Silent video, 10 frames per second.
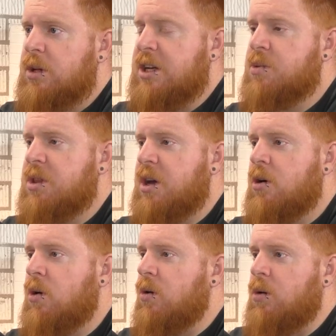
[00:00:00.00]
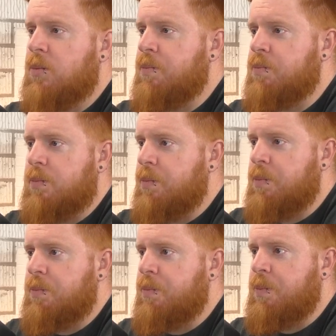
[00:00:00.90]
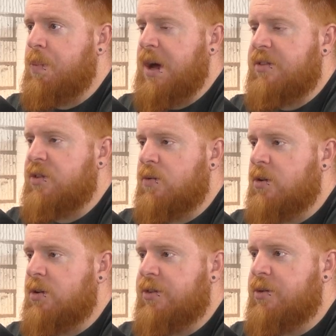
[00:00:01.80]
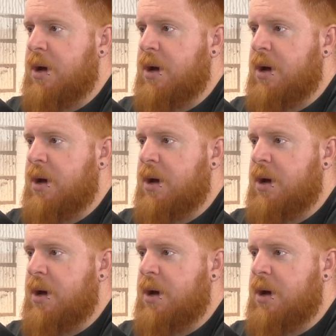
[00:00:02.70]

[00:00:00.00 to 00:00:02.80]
That's what their whole Passover is